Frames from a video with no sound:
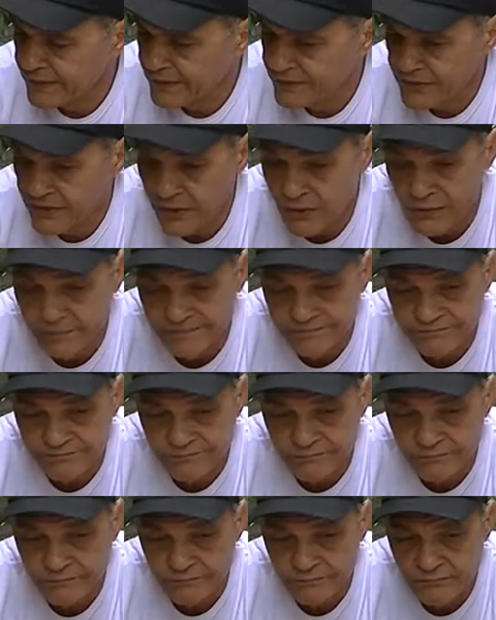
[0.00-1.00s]
So,
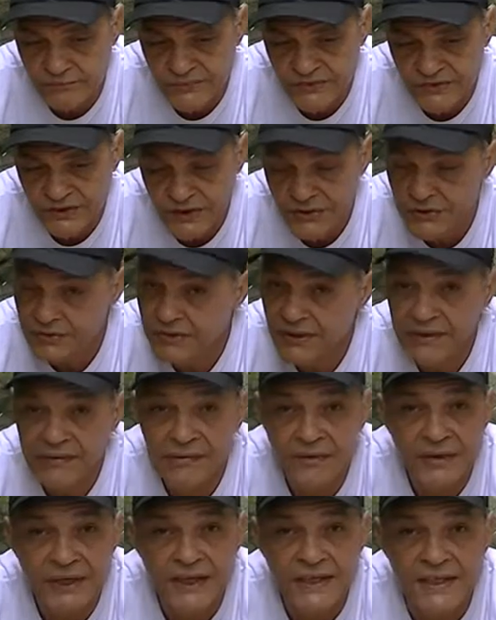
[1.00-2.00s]
just to give
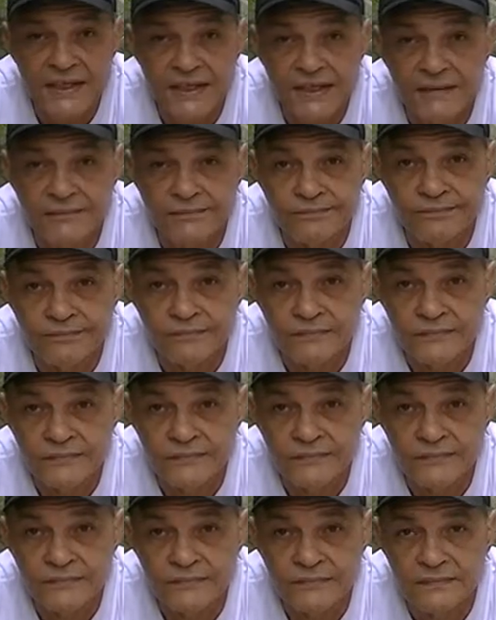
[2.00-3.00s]
you an idea,
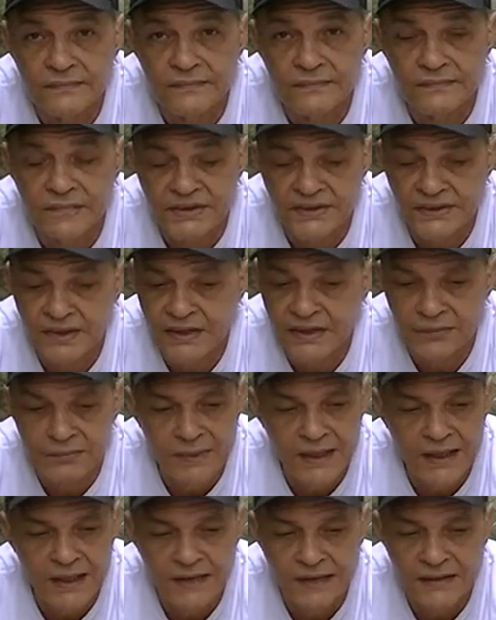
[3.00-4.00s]
Brazilian
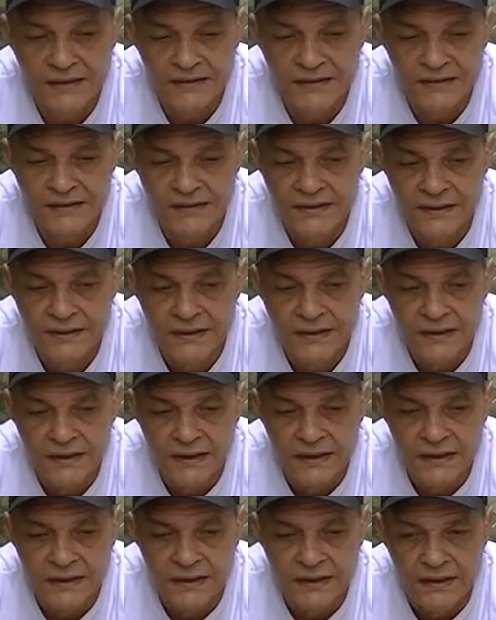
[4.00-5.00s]
markets
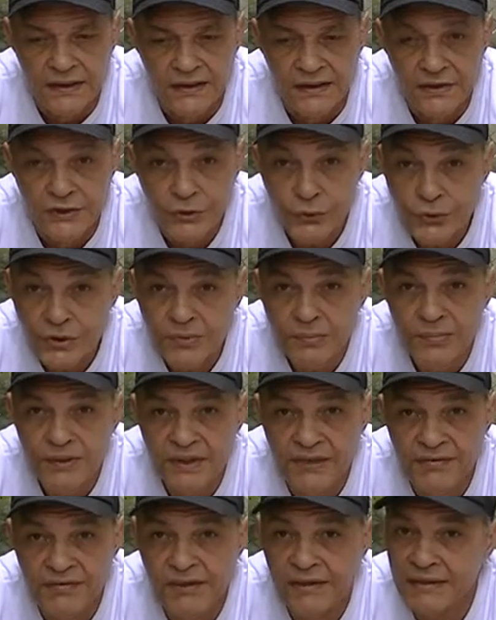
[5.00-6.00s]
should
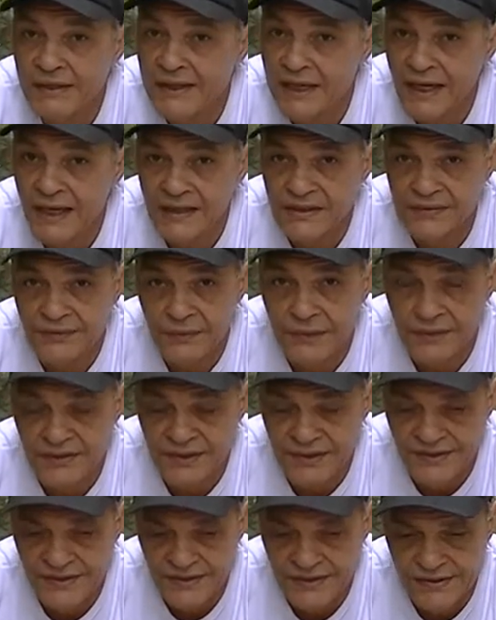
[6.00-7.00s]
be very nice for
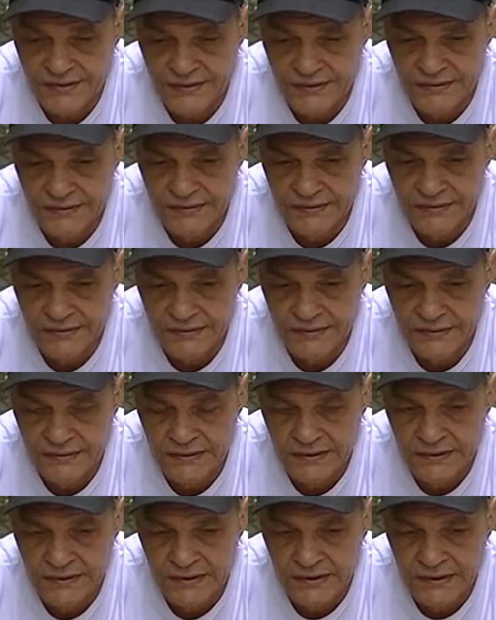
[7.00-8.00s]
this,
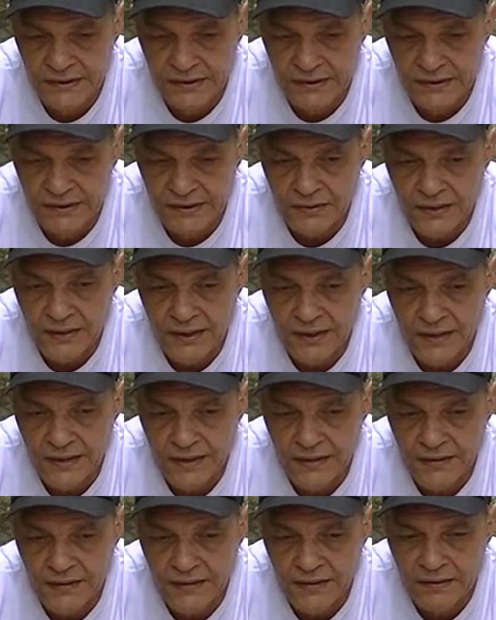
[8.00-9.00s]
okay?
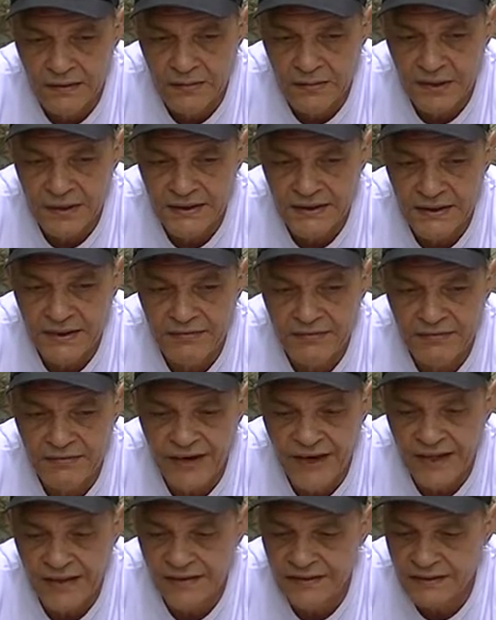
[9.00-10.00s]
But in
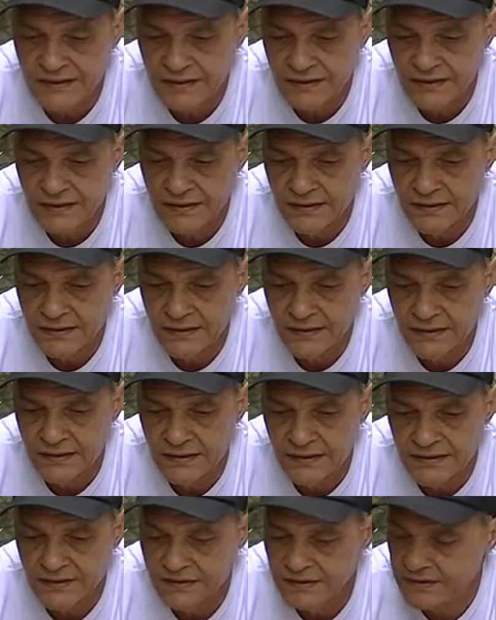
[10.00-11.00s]
fact,
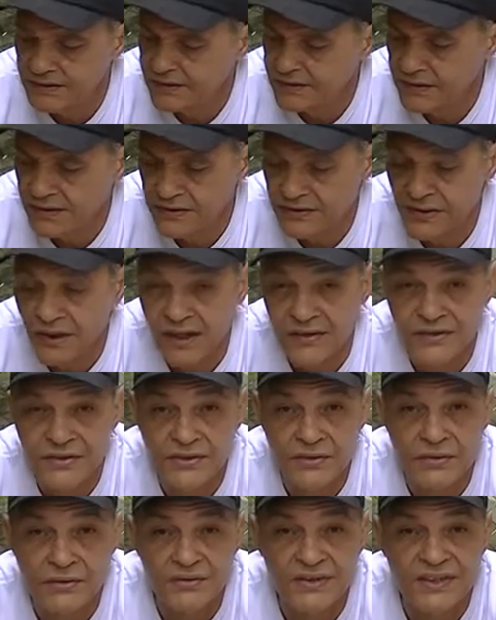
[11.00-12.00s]
it's not
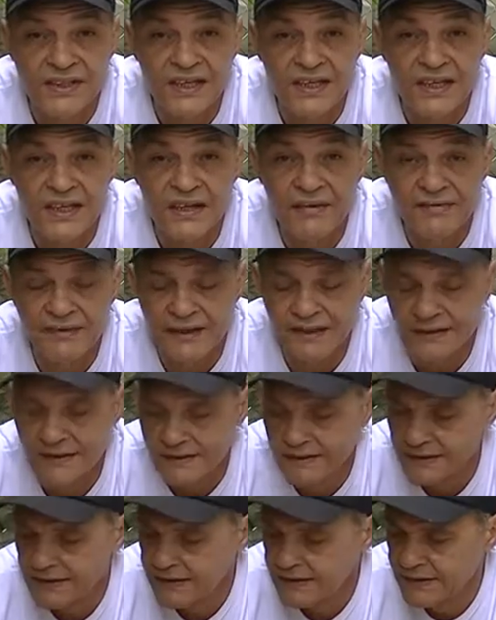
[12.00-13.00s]
so
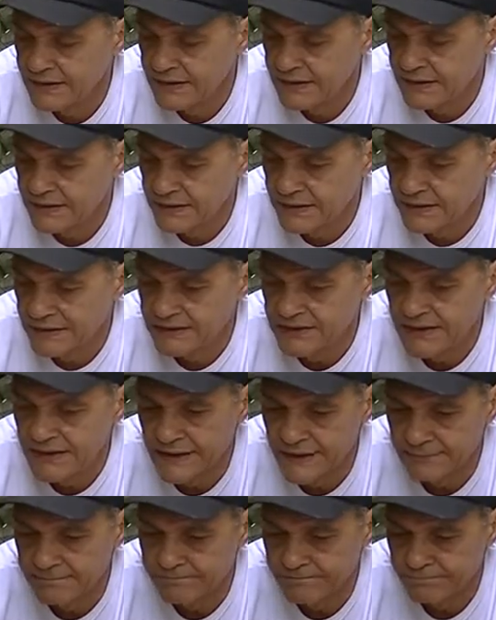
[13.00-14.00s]
significant, really.